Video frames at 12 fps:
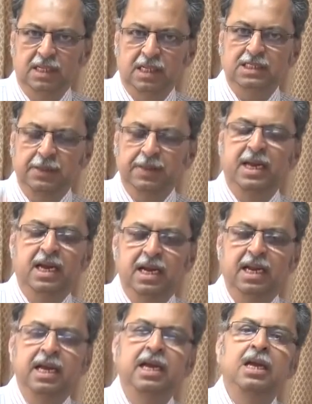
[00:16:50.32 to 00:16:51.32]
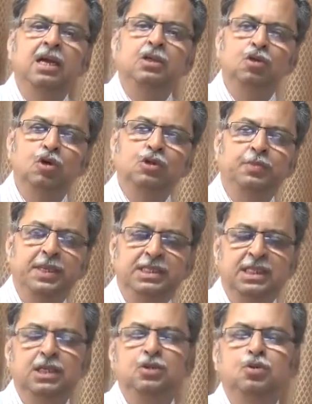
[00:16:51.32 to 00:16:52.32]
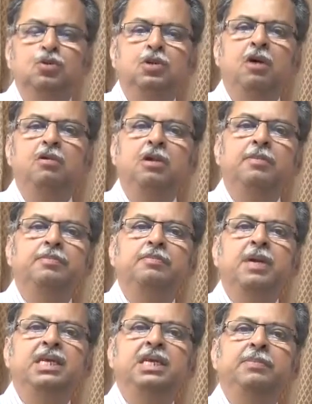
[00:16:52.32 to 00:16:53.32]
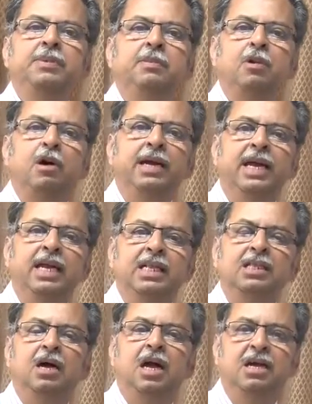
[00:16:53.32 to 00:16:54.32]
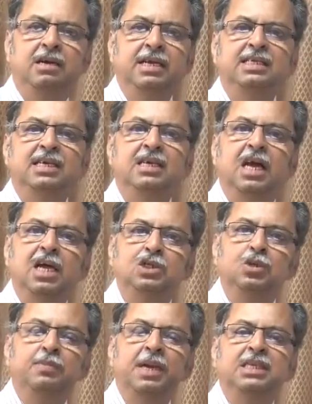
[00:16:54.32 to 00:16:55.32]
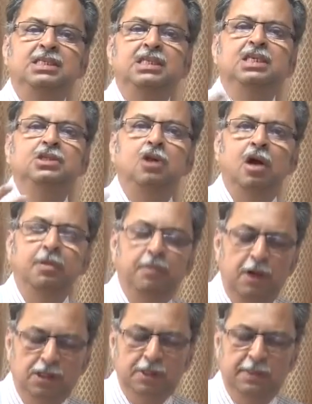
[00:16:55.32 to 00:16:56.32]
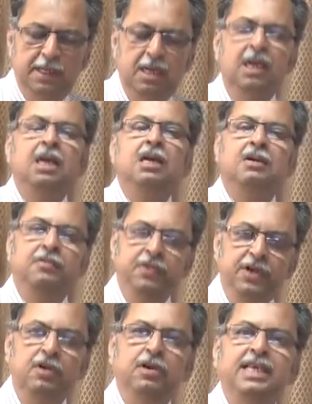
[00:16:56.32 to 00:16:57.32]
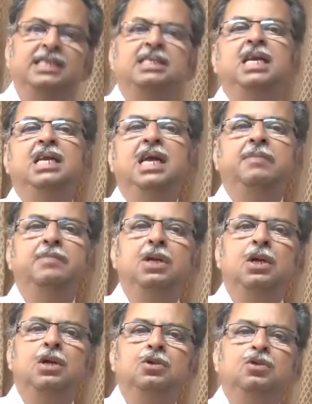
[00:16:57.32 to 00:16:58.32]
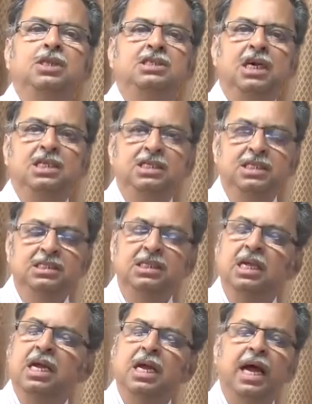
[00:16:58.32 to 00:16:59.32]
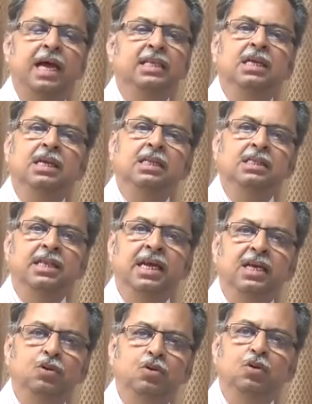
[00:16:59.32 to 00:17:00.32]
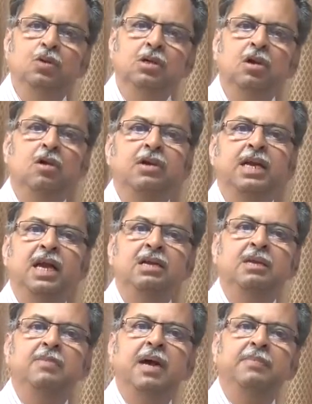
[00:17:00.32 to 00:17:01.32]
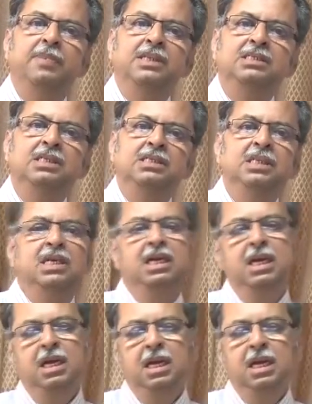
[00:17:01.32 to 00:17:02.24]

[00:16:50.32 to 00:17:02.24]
Similarly, those patients who develop multiple blockade in the arteries and angioplasty is not possible, we only send them to the surgeons and they do coronary artery bypass surgery.